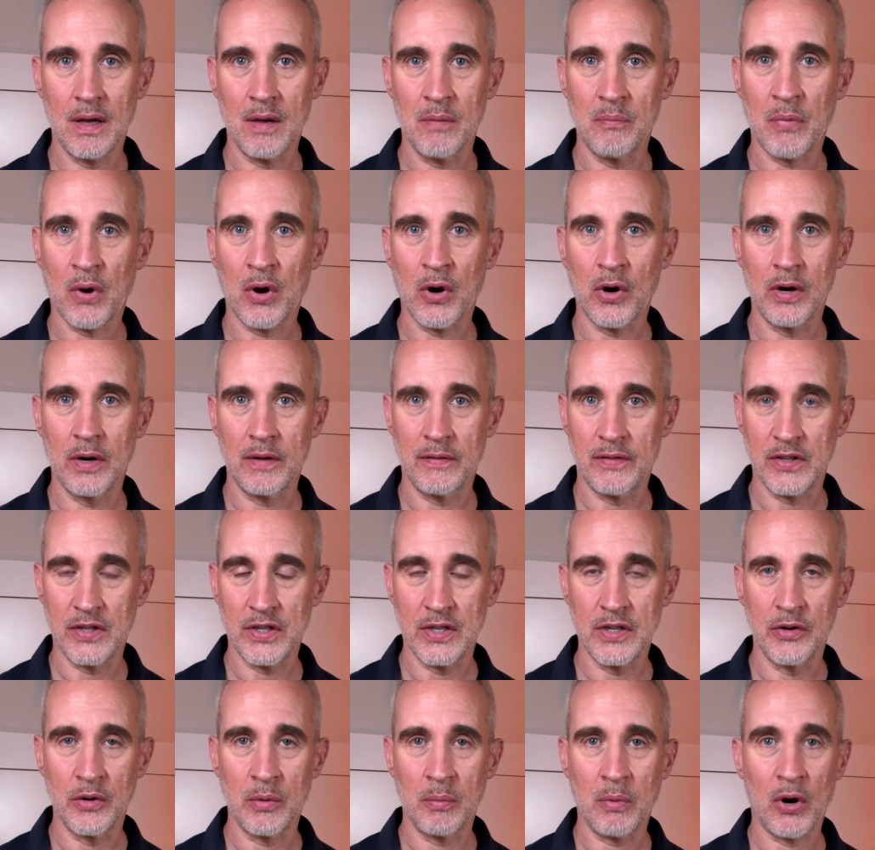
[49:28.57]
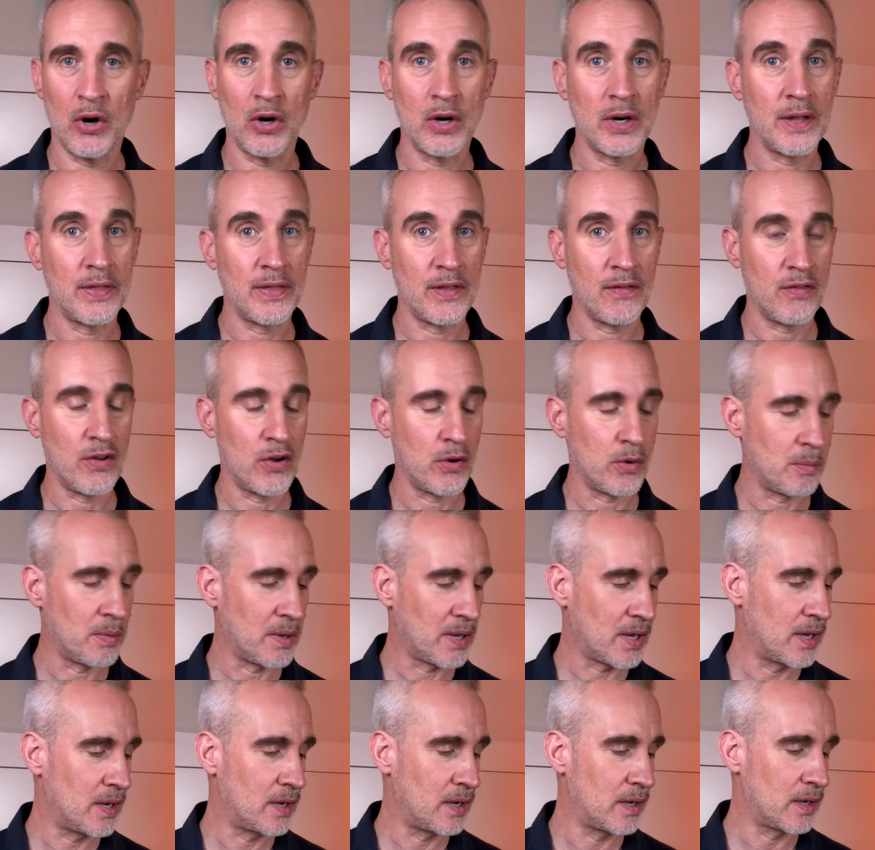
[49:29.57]
part of the dinner party at the very
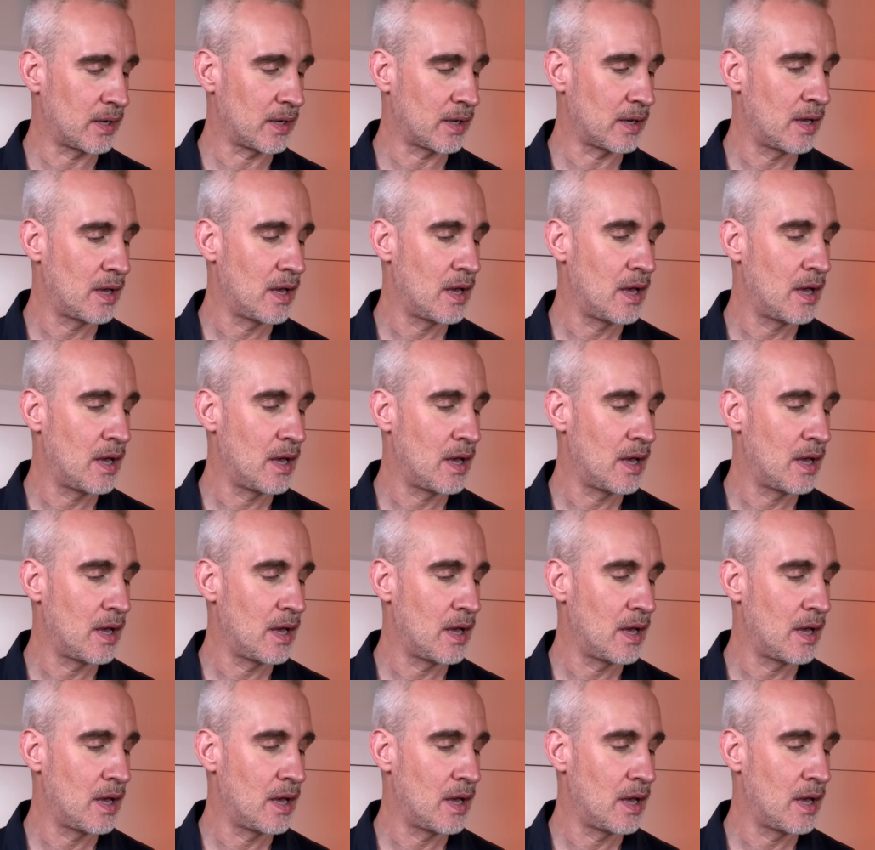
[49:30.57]
beginning,